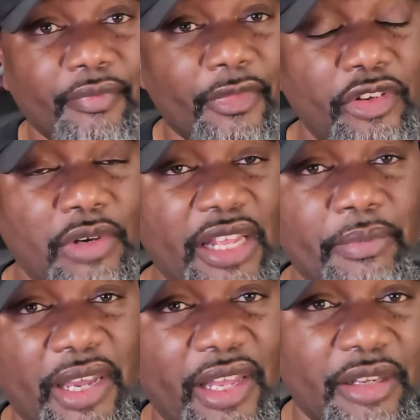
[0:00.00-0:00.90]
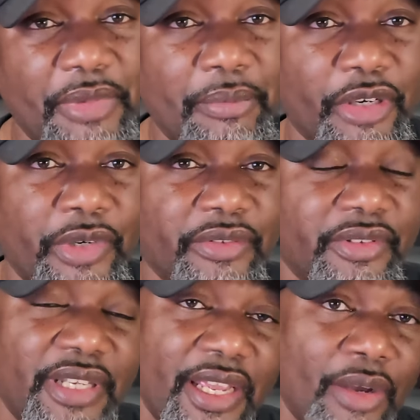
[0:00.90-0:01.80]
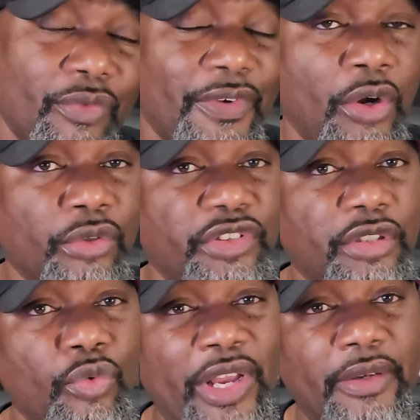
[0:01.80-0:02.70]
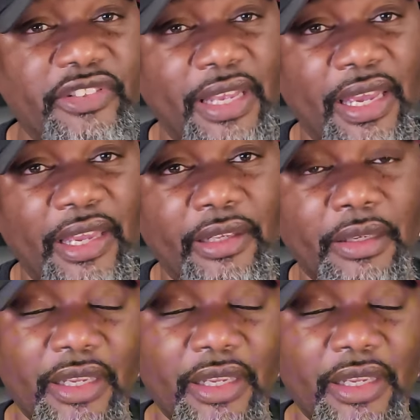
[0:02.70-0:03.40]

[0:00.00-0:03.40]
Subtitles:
you let my Alabama Crimson Tide fall to the wayside.